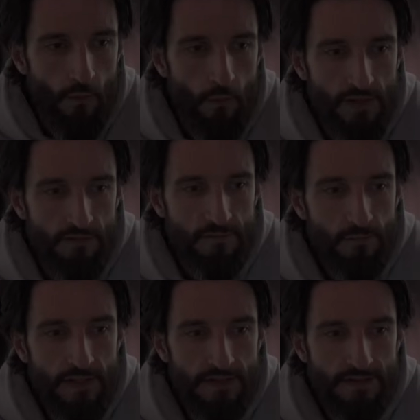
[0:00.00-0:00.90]
one of the
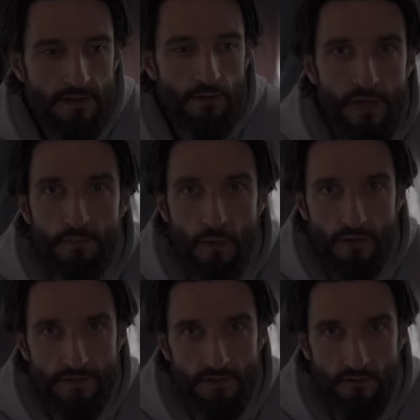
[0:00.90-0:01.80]
biggest weak
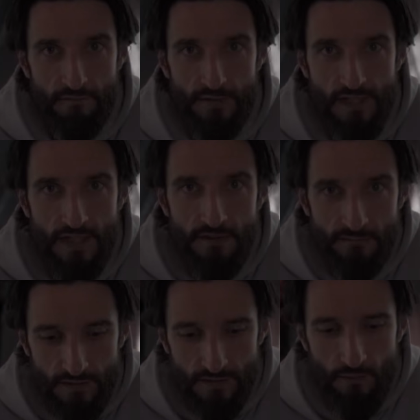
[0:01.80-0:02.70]
points of machine,
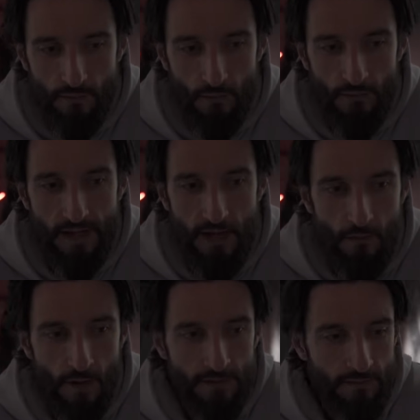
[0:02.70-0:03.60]
for example, that
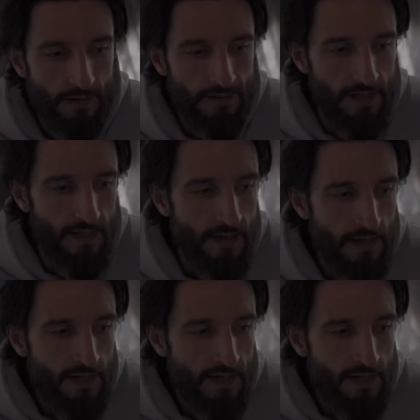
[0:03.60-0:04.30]
one right there,